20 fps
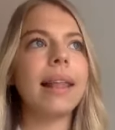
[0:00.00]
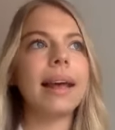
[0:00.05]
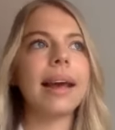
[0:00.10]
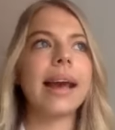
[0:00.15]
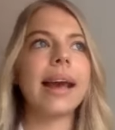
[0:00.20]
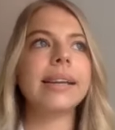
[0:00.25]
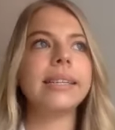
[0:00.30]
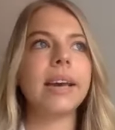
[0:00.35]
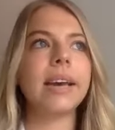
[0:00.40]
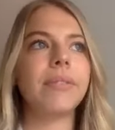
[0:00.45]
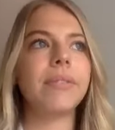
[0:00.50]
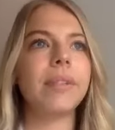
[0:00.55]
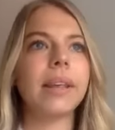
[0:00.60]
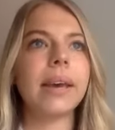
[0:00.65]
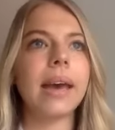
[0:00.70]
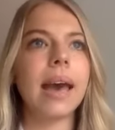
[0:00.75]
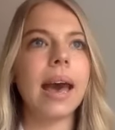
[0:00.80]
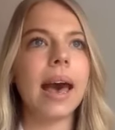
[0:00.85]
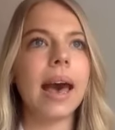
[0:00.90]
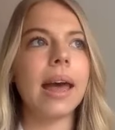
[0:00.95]
Like I
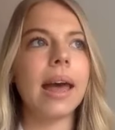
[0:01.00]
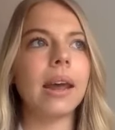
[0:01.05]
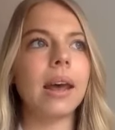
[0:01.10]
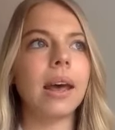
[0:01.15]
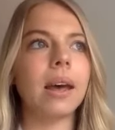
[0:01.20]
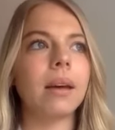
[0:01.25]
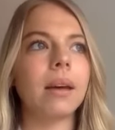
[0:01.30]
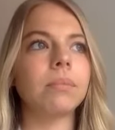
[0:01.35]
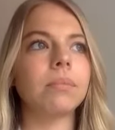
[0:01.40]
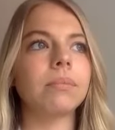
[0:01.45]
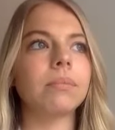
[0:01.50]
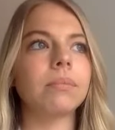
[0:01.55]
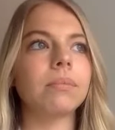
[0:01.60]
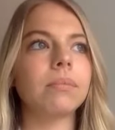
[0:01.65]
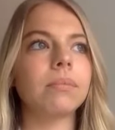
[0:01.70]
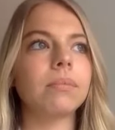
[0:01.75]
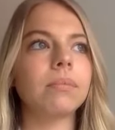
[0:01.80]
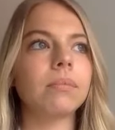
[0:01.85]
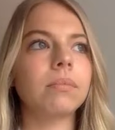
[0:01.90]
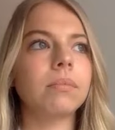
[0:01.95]
definitely had um
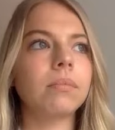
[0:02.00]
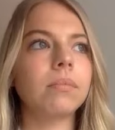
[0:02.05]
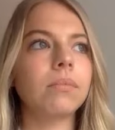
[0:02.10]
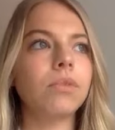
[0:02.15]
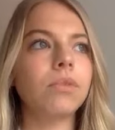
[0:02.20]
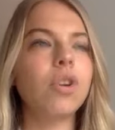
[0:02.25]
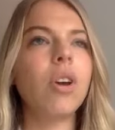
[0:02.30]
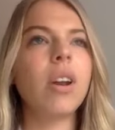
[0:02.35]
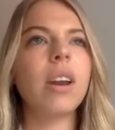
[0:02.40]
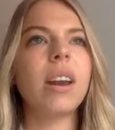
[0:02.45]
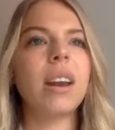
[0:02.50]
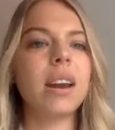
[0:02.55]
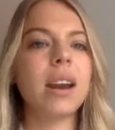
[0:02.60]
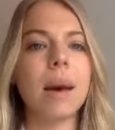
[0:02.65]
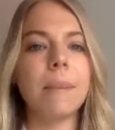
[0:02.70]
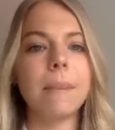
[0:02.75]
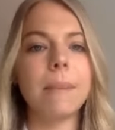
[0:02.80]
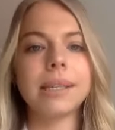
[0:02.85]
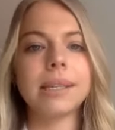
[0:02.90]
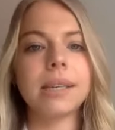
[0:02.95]
not in an
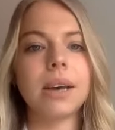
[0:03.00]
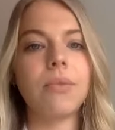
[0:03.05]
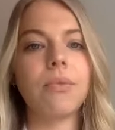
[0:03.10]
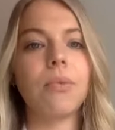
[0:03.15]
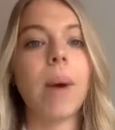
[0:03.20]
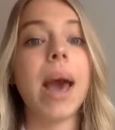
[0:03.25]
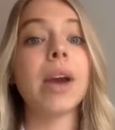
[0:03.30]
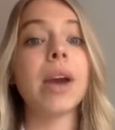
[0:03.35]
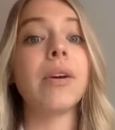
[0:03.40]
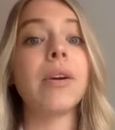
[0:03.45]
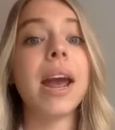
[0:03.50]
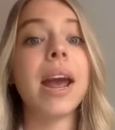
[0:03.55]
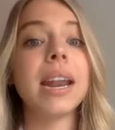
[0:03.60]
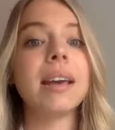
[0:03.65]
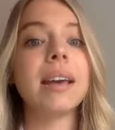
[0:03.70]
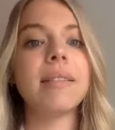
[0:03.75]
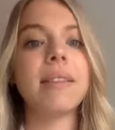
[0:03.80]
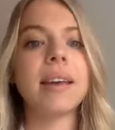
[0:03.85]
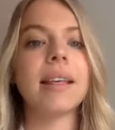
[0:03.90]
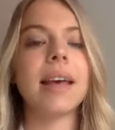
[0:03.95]
up myself way or
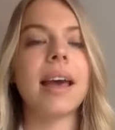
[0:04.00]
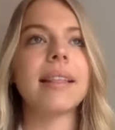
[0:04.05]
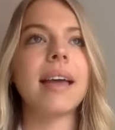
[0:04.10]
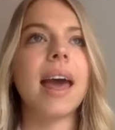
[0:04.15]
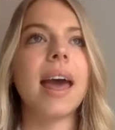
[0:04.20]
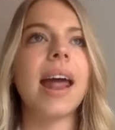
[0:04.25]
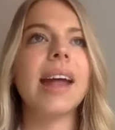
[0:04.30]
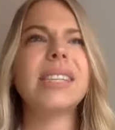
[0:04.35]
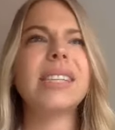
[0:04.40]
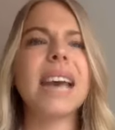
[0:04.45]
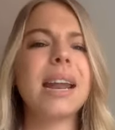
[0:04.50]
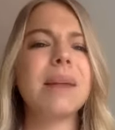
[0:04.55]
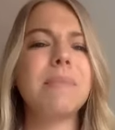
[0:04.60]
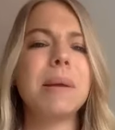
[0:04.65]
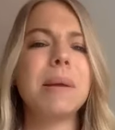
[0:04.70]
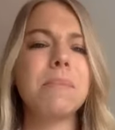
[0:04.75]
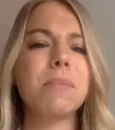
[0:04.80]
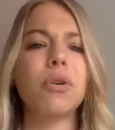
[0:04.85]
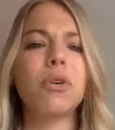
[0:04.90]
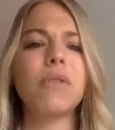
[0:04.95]
anything like that. I just had a
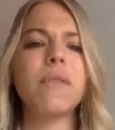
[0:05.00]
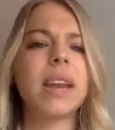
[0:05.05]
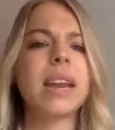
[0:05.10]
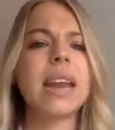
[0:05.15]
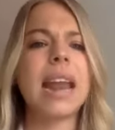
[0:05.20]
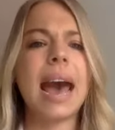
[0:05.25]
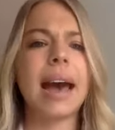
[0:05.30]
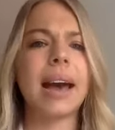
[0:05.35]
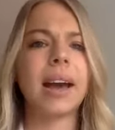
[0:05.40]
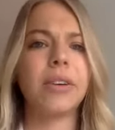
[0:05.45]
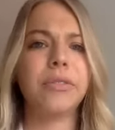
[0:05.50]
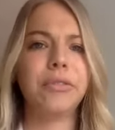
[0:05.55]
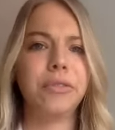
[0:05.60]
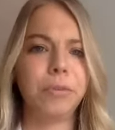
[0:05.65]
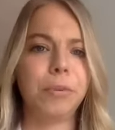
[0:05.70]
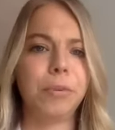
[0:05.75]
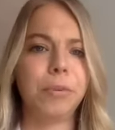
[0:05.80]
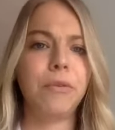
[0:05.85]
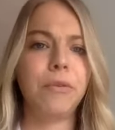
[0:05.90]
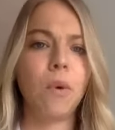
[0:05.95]
bit more of a knack for
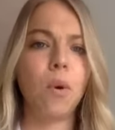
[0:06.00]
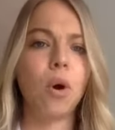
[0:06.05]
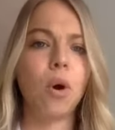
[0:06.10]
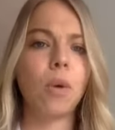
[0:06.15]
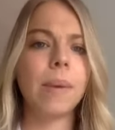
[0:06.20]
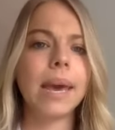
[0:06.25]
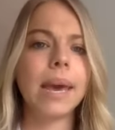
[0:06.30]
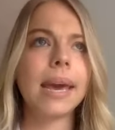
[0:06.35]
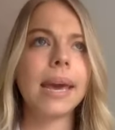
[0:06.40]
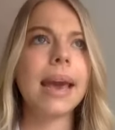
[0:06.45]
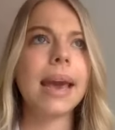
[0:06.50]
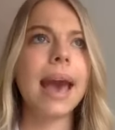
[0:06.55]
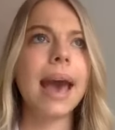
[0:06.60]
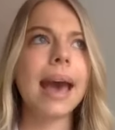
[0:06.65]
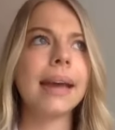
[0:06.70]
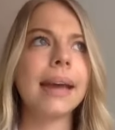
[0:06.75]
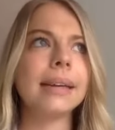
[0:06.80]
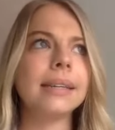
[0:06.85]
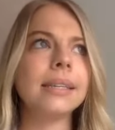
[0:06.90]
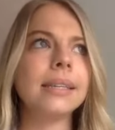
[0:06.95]
performing.
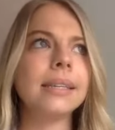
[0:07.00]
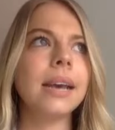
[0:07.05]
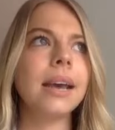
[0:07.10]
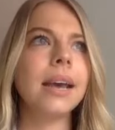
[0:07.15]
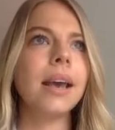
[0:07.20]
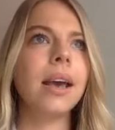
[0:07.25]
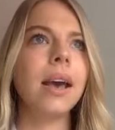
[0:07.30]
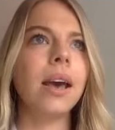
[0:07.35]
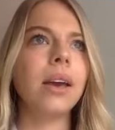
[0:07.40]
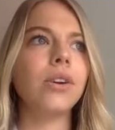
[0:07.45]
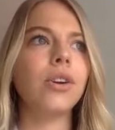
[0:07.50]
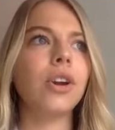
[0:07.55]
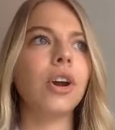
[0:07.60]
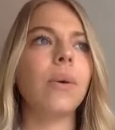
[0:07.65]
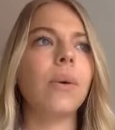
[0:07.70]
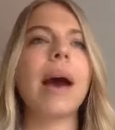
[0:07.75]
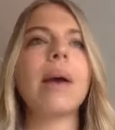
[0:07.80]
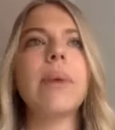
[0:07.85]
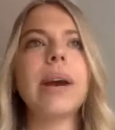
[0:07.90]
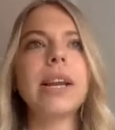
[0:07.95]
And, mm. you know,
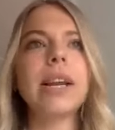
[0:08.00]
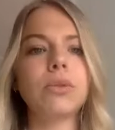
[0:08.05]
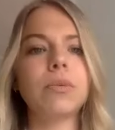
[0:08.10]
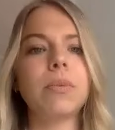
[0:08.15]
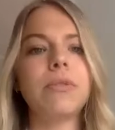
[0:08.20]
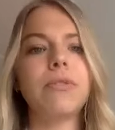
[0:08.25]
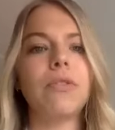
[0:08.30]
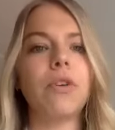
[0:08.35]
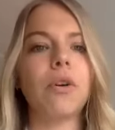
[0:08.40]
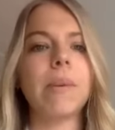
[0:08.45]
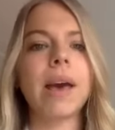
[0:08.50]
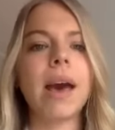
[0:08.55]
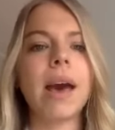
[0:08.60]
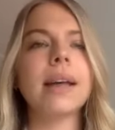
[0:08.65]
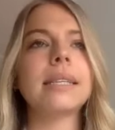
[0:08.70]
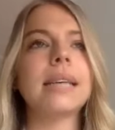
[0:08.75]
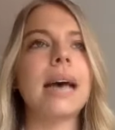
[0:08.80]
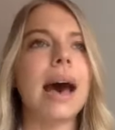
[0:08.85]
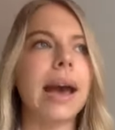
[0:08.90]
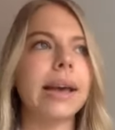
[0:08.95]
I went to a performing
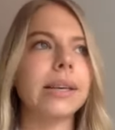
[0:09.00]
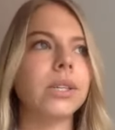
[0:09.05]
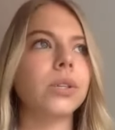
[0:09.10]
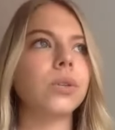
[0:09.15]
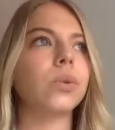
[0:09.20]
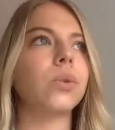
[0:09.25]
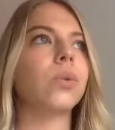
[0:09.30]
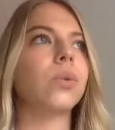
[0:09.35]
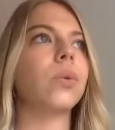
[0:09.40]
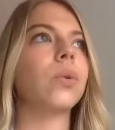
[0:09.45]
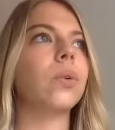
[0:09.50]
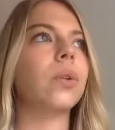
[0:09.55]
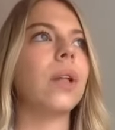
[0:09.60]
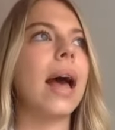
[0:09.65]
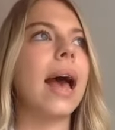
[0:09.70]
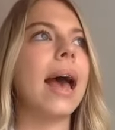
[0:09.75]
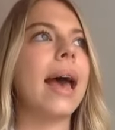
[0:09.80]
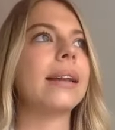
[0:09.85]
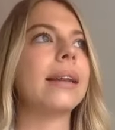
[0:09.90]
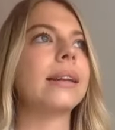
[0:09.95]
arts high school
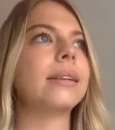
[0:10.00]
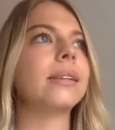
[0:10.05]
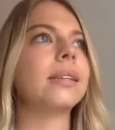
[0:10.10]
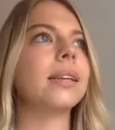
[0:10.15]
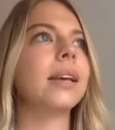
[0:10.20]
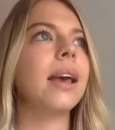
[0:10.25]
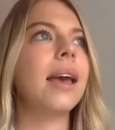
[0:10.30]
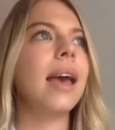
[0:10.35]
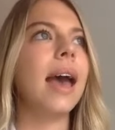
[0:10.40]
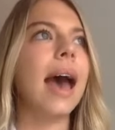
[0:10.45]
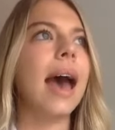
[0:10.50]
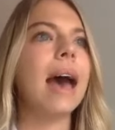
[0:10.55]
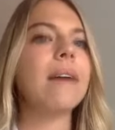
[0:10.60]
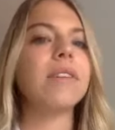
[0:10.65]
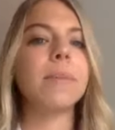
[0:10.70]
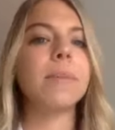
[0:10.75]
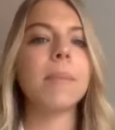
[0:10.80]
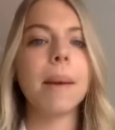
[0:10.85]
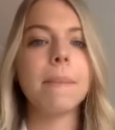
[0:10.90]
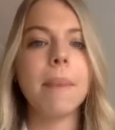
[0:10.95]
and
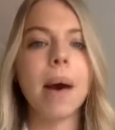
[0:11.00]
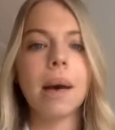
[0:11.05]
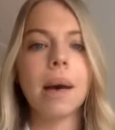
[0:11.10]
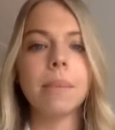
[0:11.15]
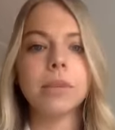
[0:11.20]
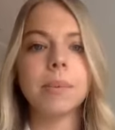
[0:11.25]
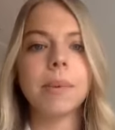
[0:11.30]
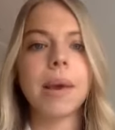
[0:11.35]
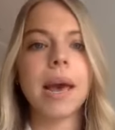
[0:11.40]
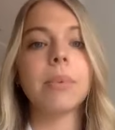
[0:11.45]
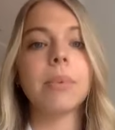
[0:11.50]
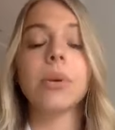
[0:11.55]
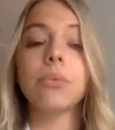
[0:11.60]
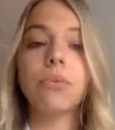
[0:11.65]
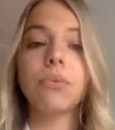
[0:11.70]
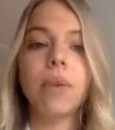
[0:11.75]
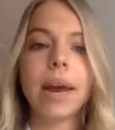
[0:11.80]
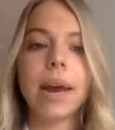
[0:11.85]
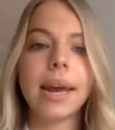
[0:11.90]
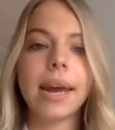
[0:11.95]
having my mom to be able to
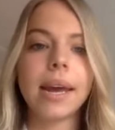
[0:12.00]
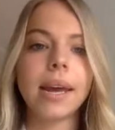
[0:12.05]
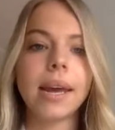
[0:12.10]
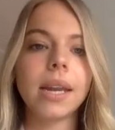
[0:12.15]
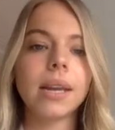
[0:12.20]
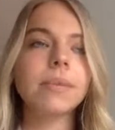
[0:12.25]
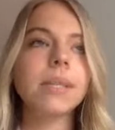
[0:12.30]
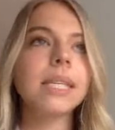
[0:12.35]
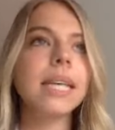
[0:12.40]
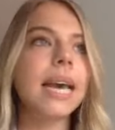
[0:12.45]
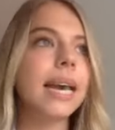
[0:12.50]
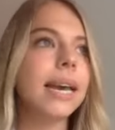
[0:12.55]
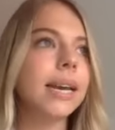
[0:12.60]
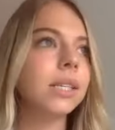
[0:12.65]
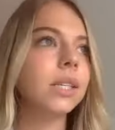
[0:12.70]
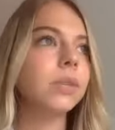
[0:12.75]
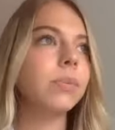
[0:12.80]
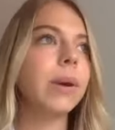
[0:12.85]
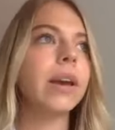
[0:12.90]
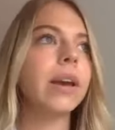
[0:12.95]
read
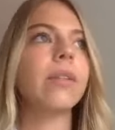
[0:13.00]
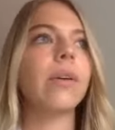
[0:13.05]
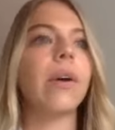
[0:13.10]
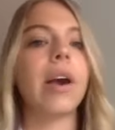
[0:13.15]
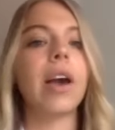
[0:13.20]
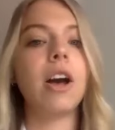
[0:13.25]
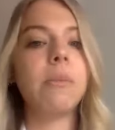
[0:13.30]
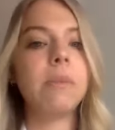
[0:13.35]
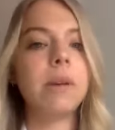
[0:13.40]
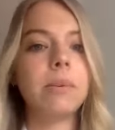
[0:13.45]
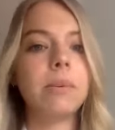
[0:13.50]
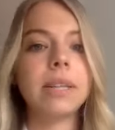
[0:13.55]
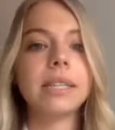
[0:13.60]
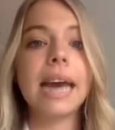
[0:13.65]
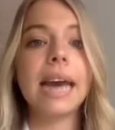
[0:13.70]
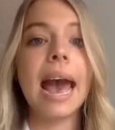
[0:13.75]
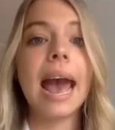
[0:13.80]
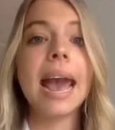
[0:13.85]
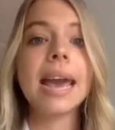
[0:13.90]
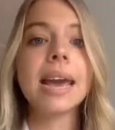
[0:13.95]
scenes with or help me with
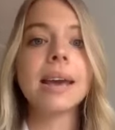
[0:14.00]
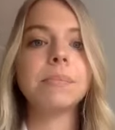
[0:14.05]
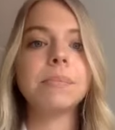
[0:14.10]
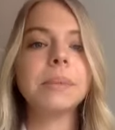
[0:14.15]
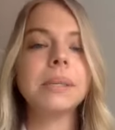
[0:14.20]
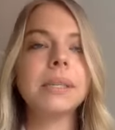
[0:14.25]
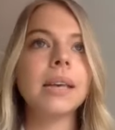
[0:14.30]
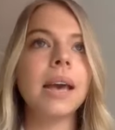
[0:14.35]
tapes.